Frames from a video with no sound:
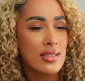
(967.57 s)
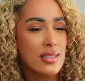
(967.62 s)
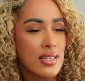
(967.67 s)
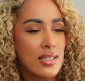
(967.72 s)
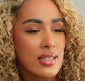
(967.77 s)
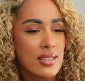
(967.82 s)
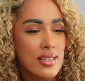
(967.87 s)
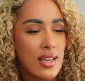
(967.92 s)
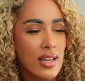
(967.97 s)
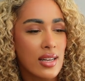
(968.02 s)

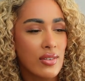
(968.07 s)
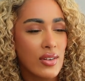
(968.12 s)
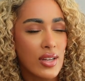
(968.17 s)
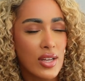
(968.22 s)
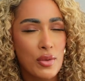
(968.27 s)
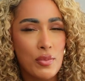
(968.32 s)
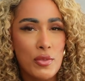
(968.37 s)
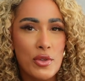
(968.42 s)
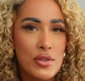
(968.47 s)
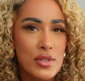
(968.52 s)
Steel is kind of
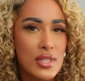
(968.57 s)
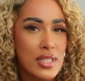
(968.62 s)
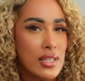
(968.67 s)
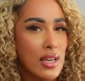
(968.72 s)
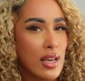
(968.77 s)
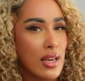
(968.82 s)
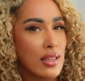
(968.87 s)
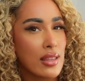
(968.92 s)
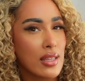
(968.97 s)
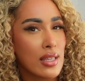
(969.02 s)
like a muted
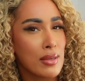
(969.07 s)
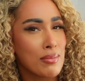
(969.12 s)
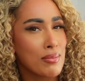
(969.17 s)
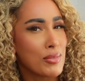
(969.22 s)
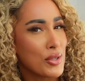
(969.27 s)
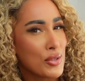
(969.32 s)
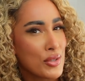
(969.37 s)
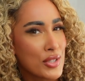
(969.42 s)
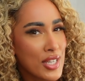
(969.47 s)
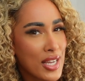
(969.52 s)
earthy
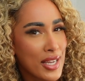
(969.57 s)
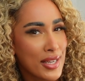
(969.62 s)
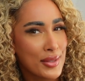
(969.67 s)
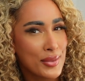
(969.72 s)
blue shade.